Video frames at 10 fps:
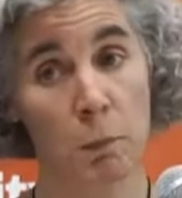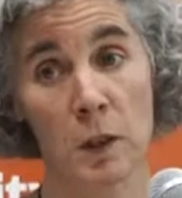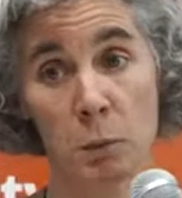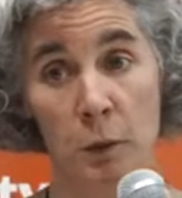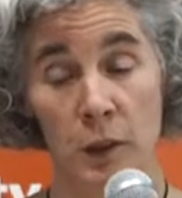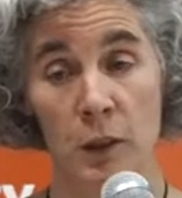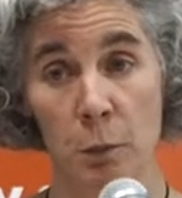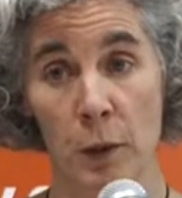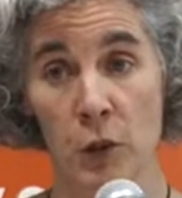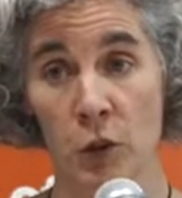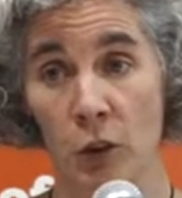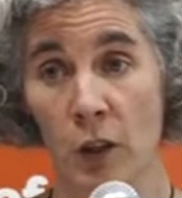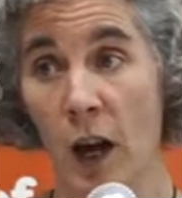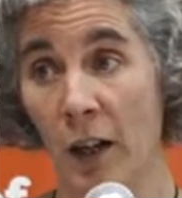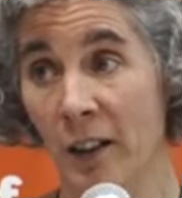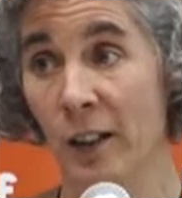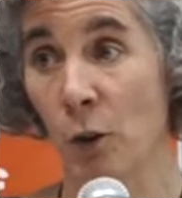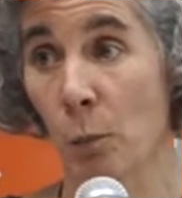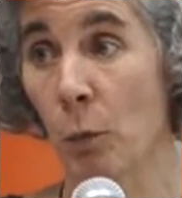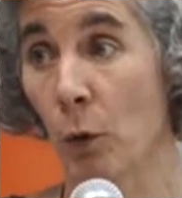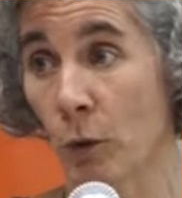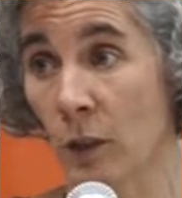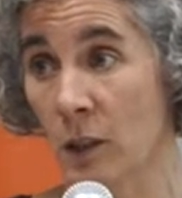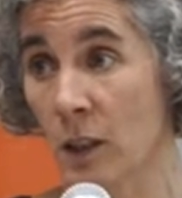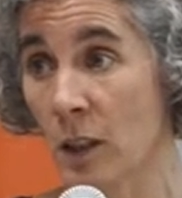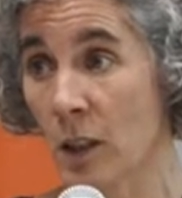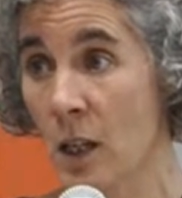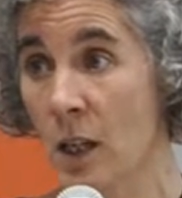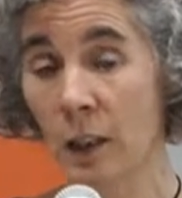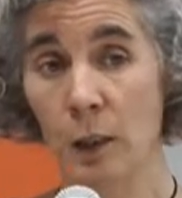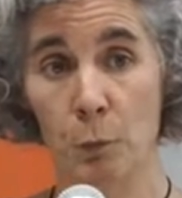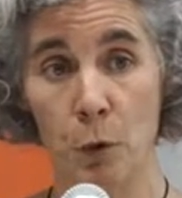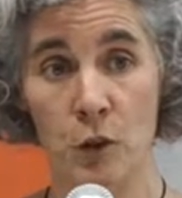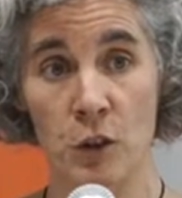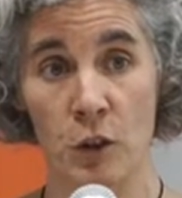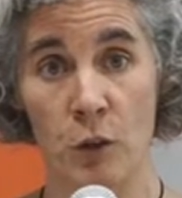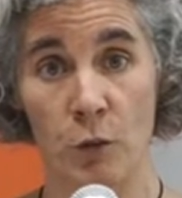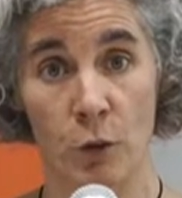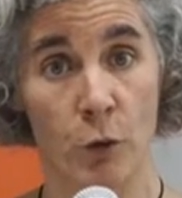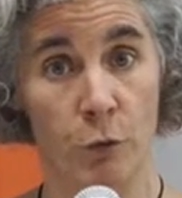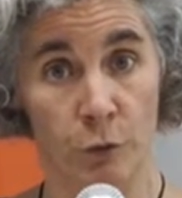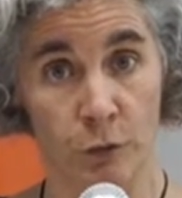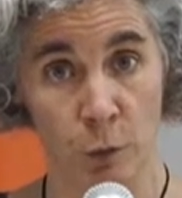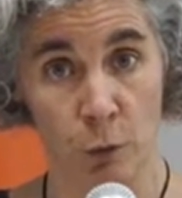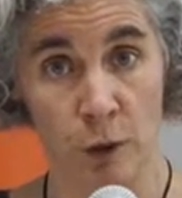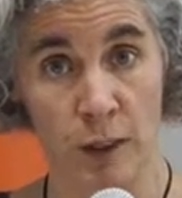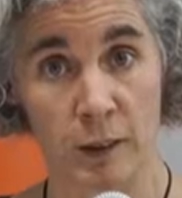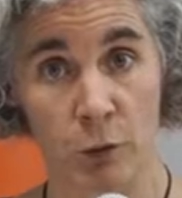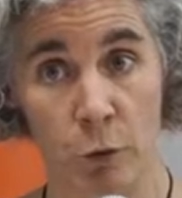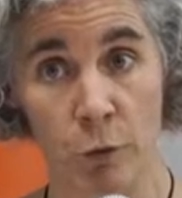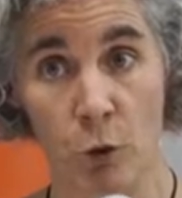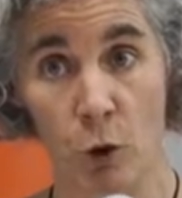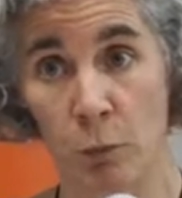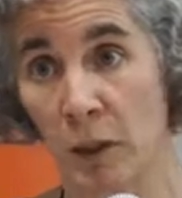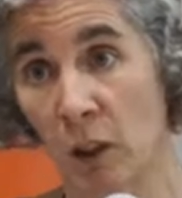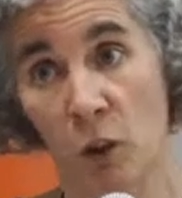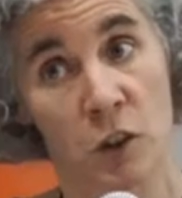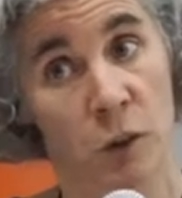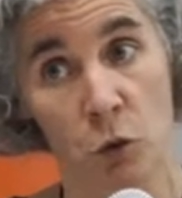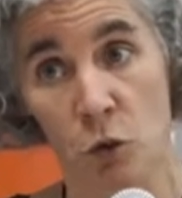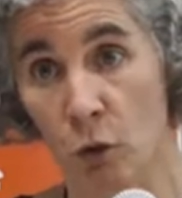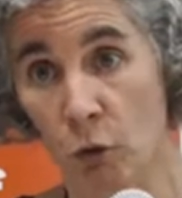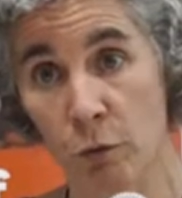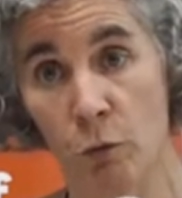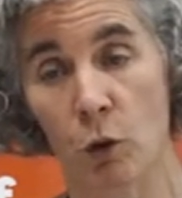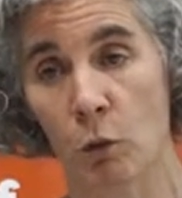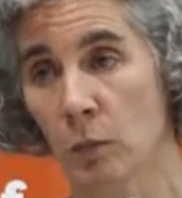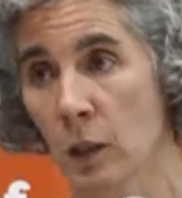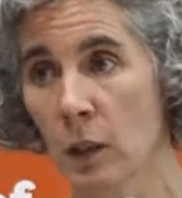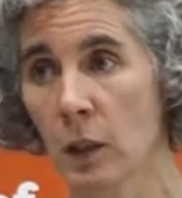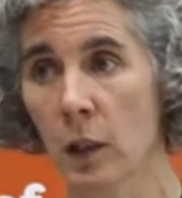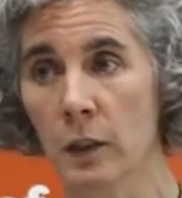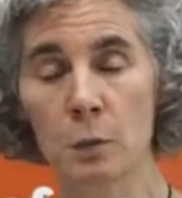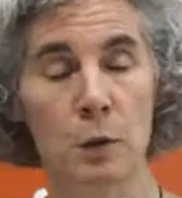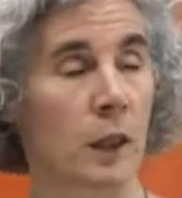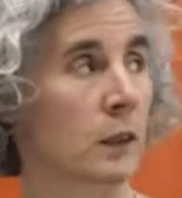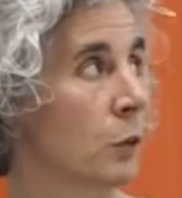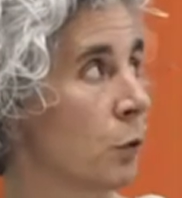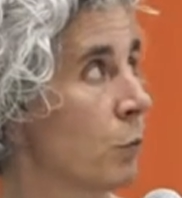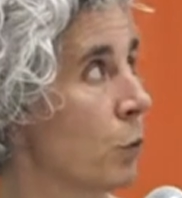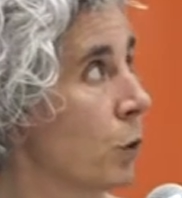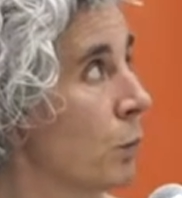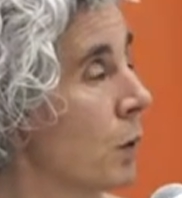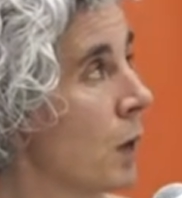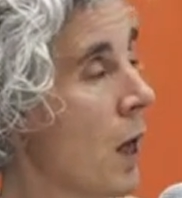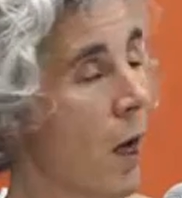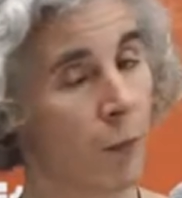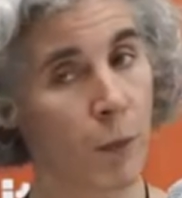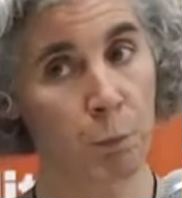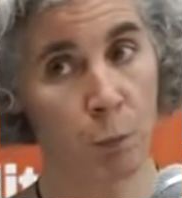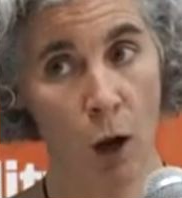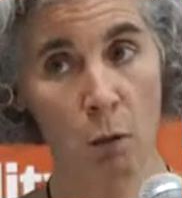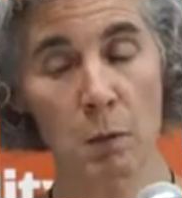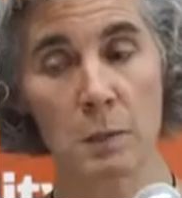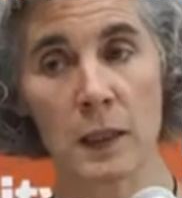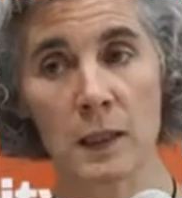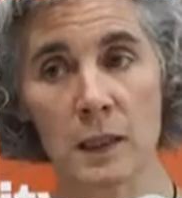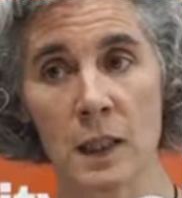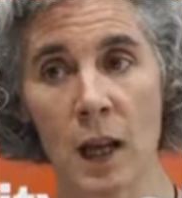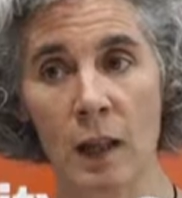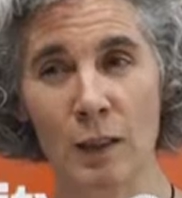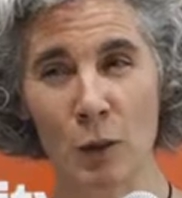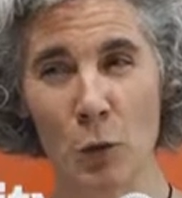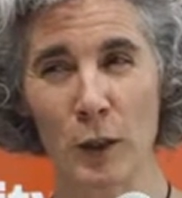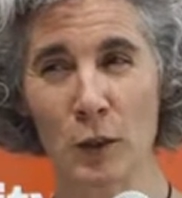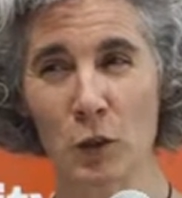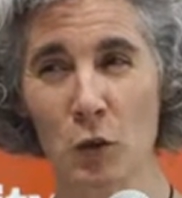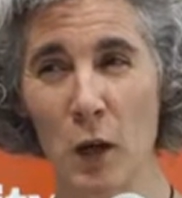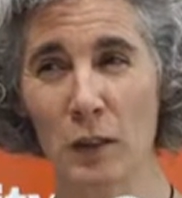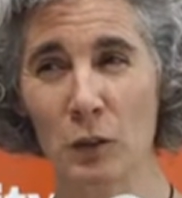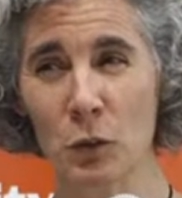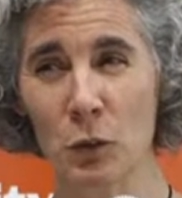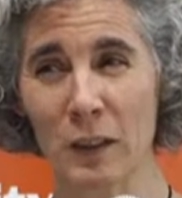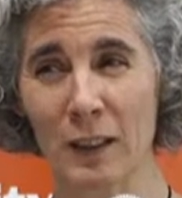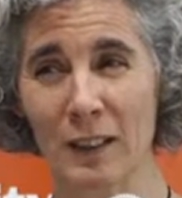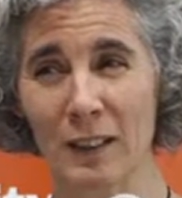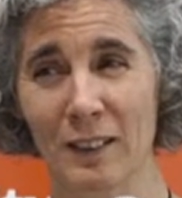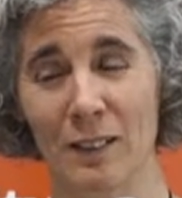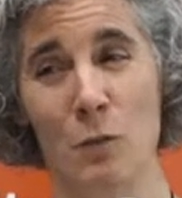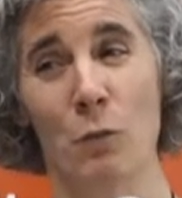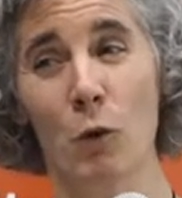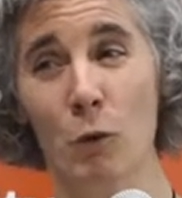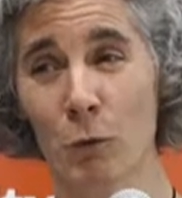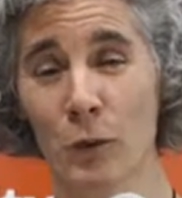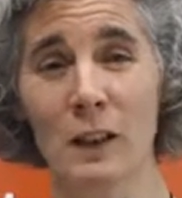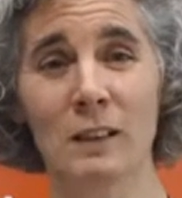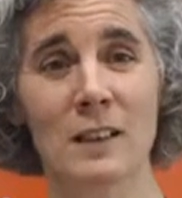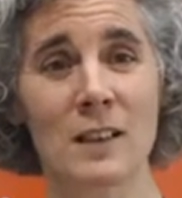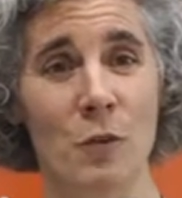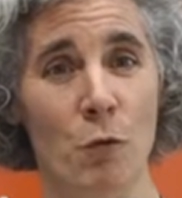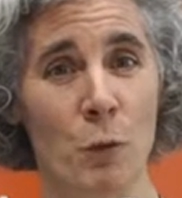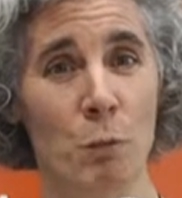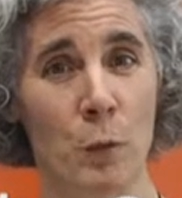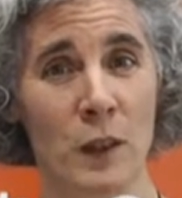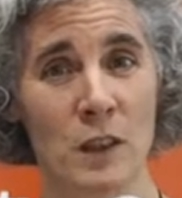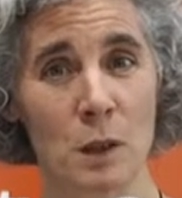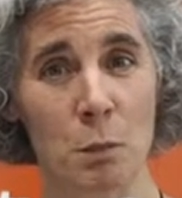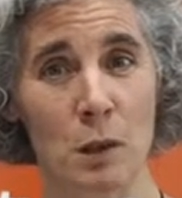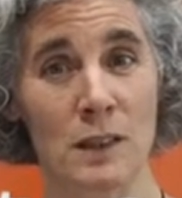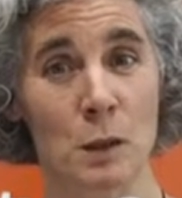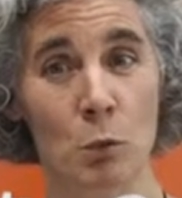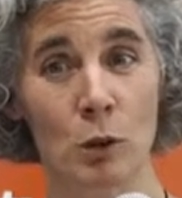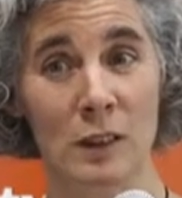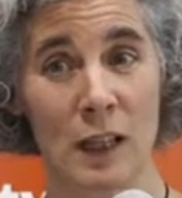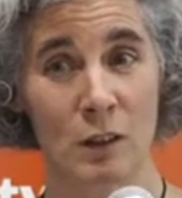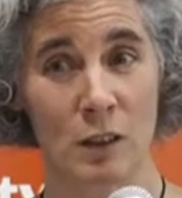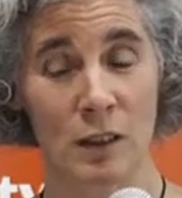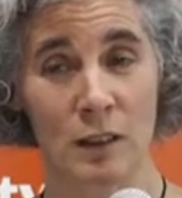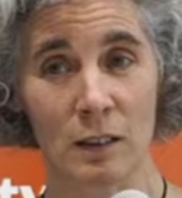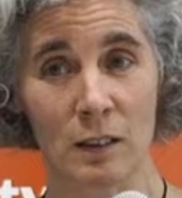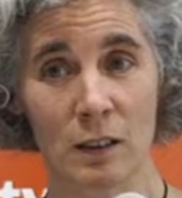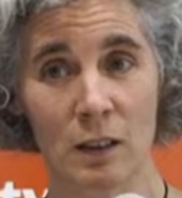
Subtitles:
and mass participation are key components in a process of democratic reform, in a constitutional reform, a democratic reform. The problem is that when you try to fulfill these three principles simultaneously,